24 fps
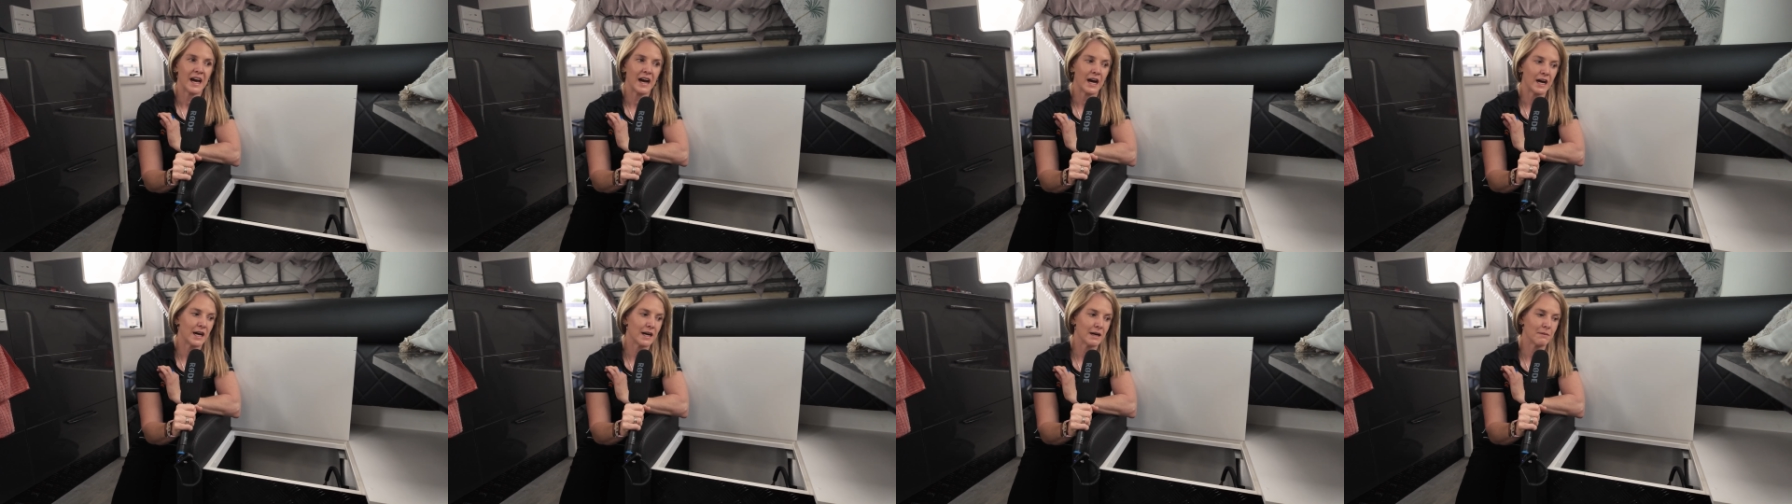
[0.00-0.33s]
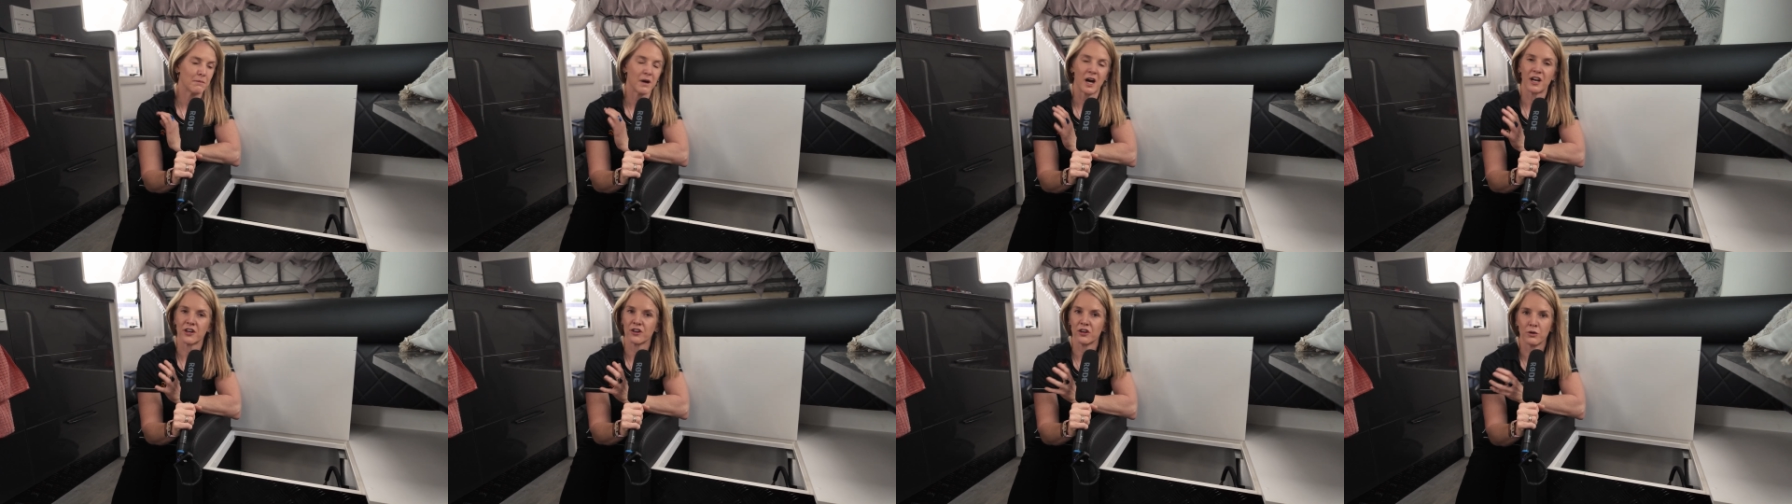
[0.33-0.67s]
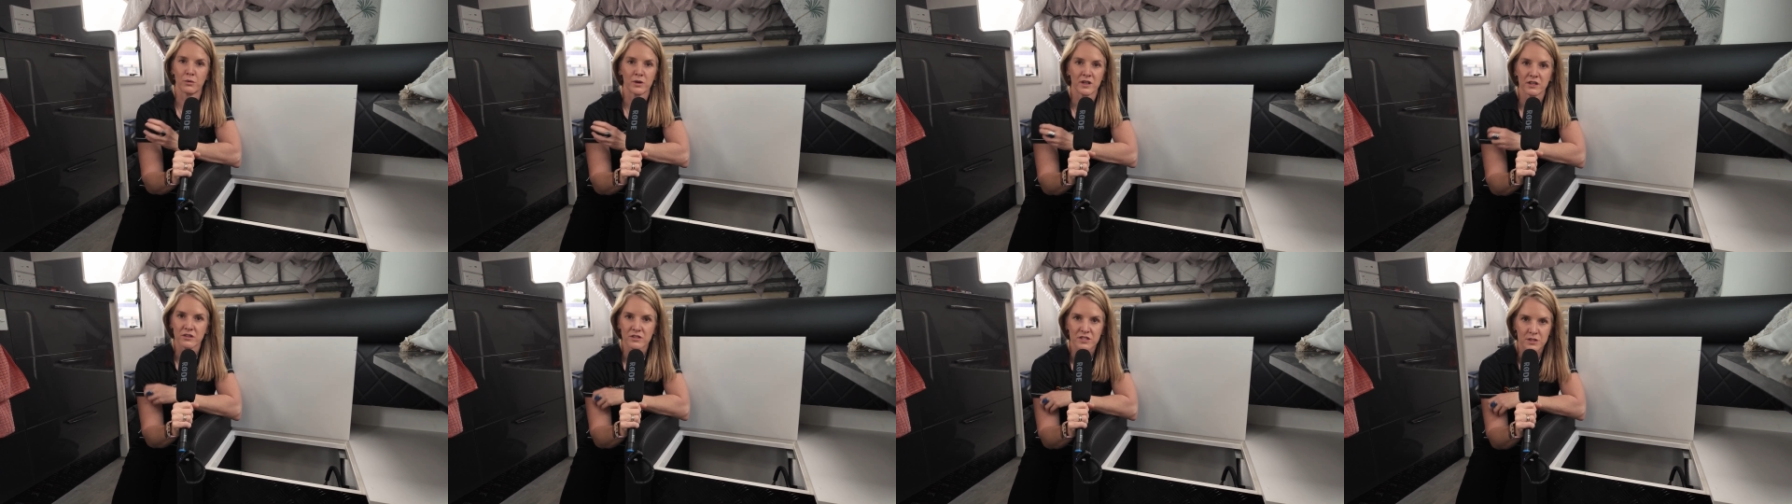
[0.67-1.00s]
Um, I don't
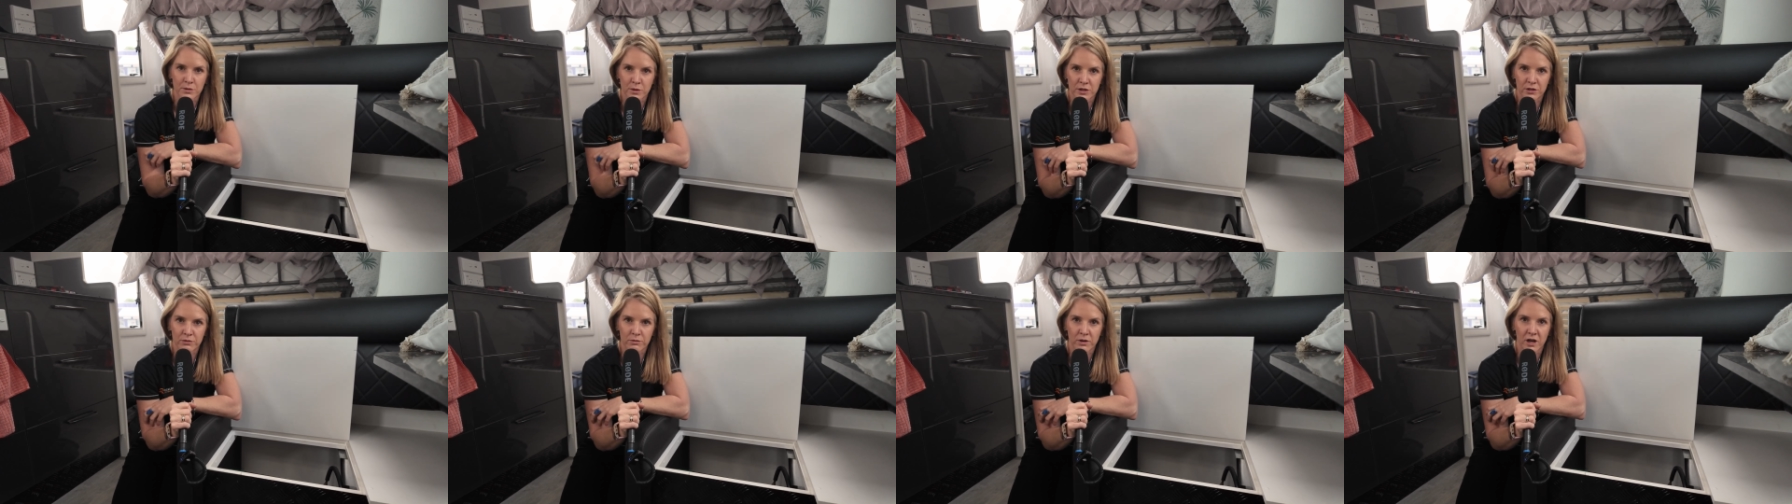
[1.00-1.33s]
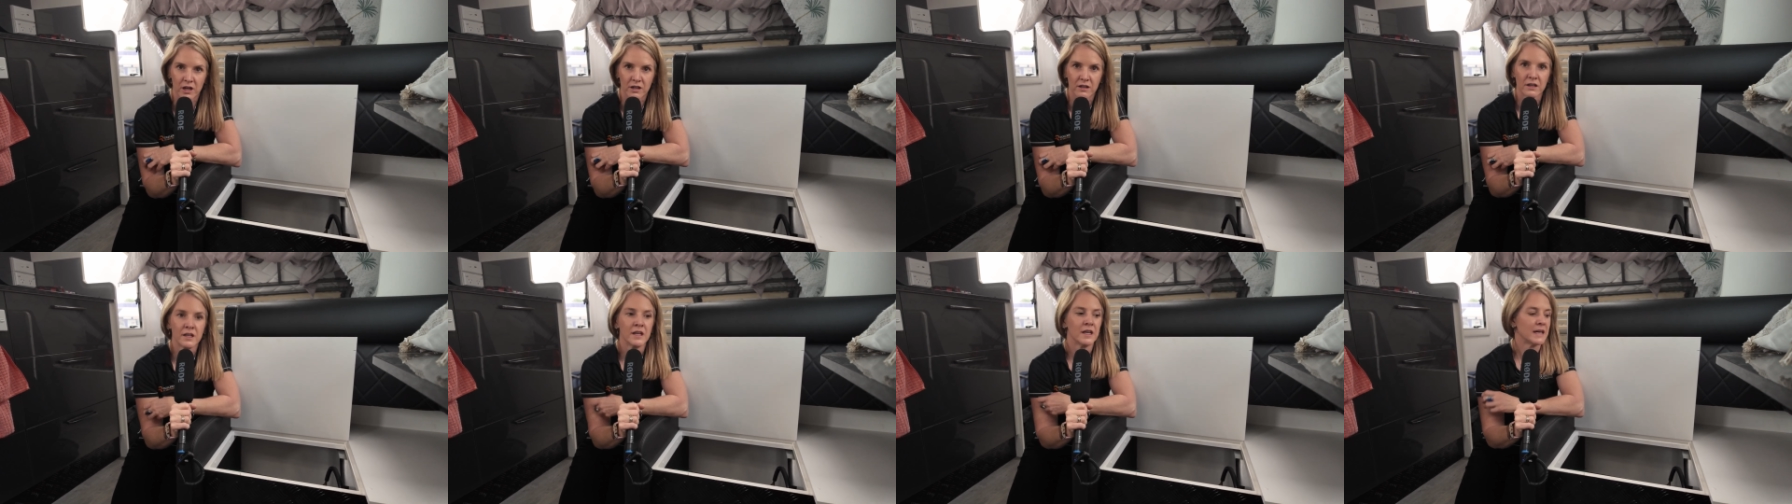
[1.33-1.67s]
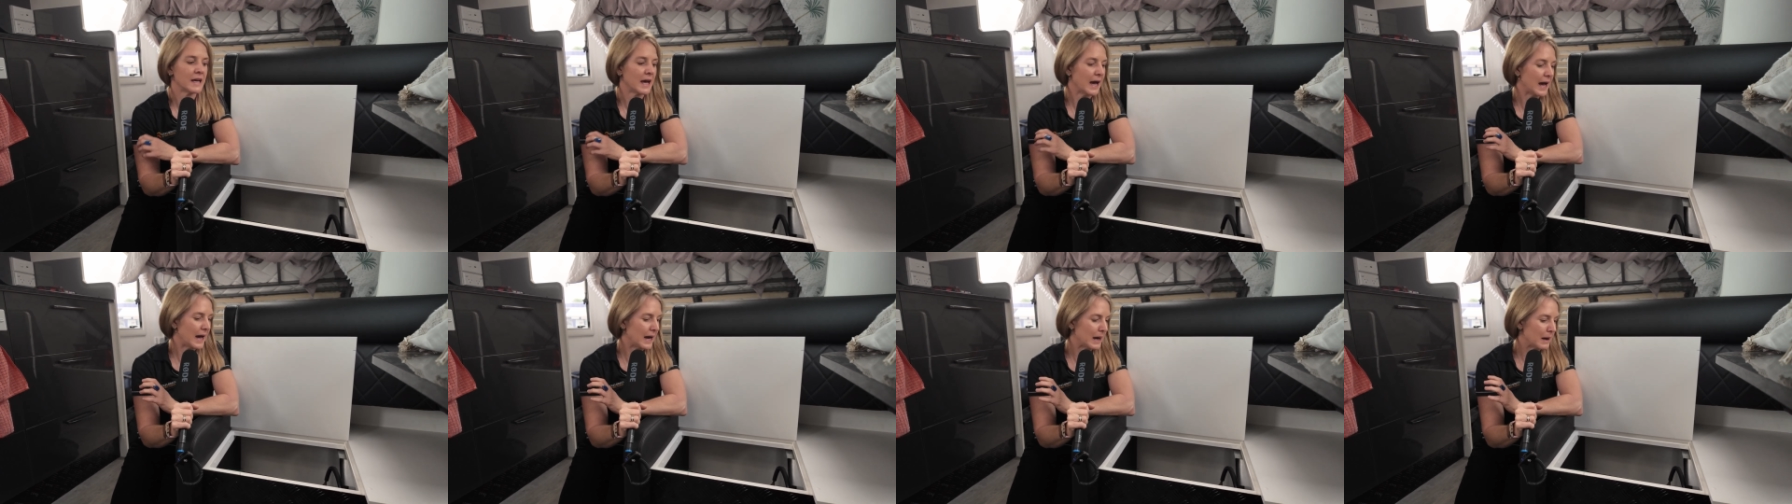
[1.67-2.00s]
know what else you want to run,
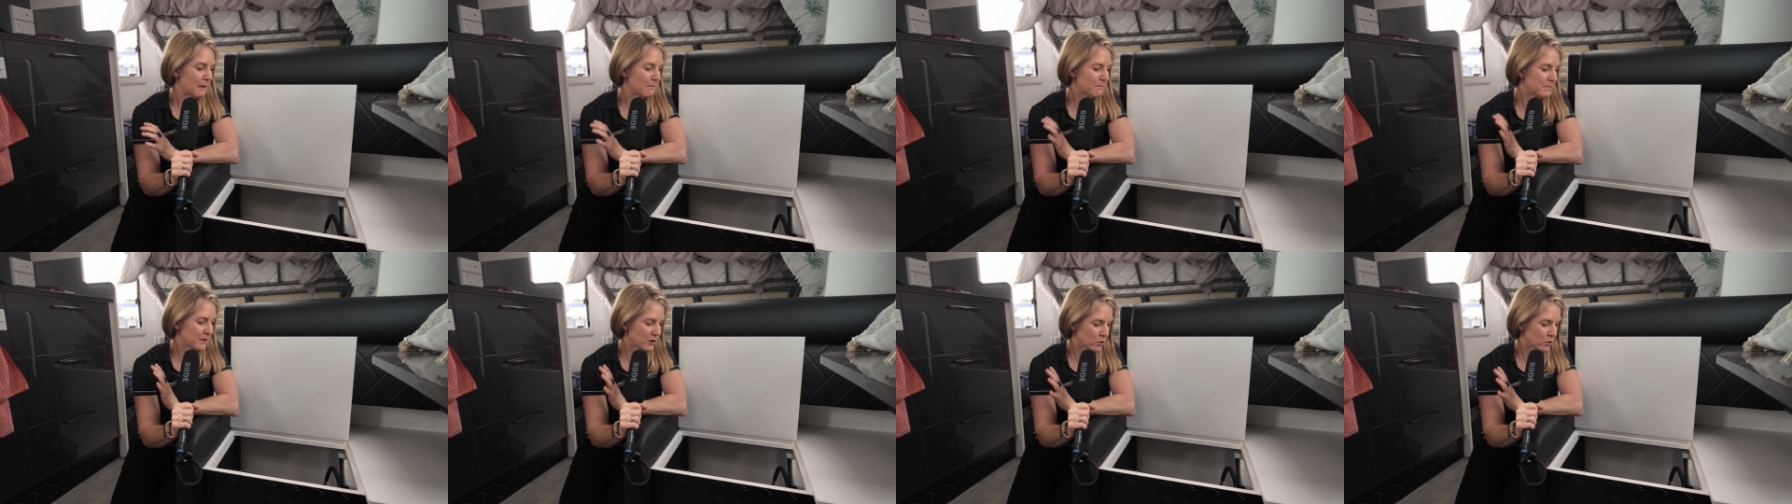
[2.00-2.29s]
um,